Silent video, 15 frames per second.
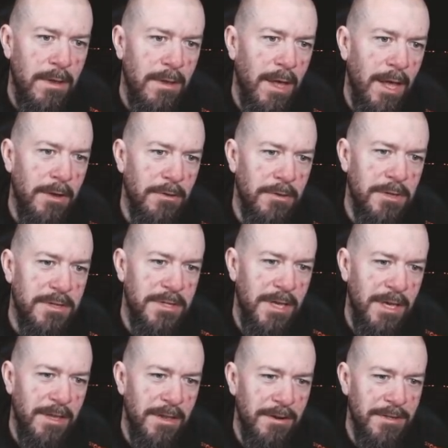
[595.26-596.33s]
And you can
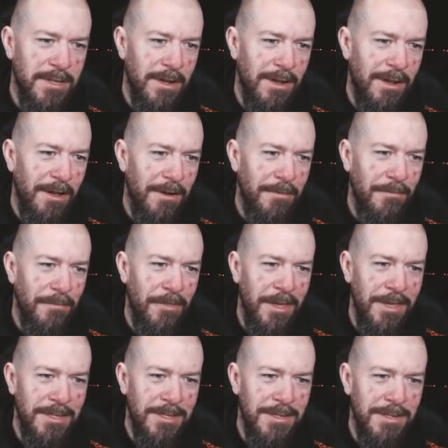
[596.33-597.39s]
see there's a lot of
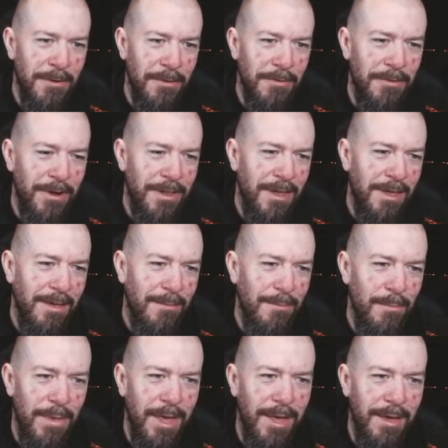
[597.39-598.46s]
things already
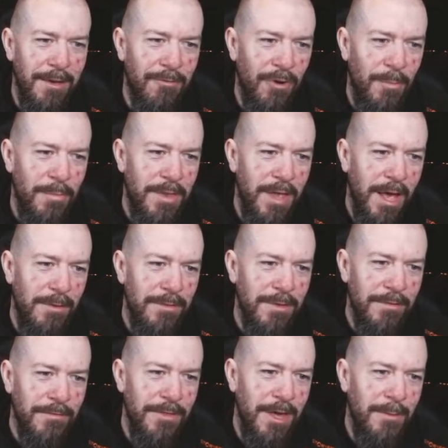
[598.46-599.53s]
being cropped out
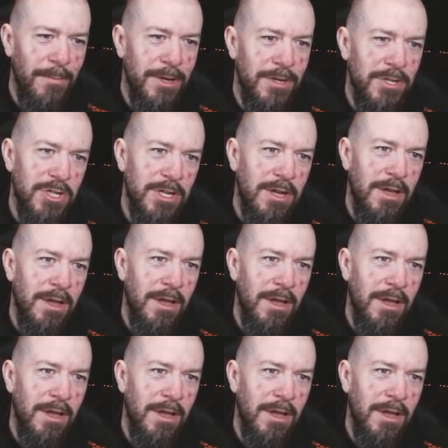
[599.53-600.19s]
of the image.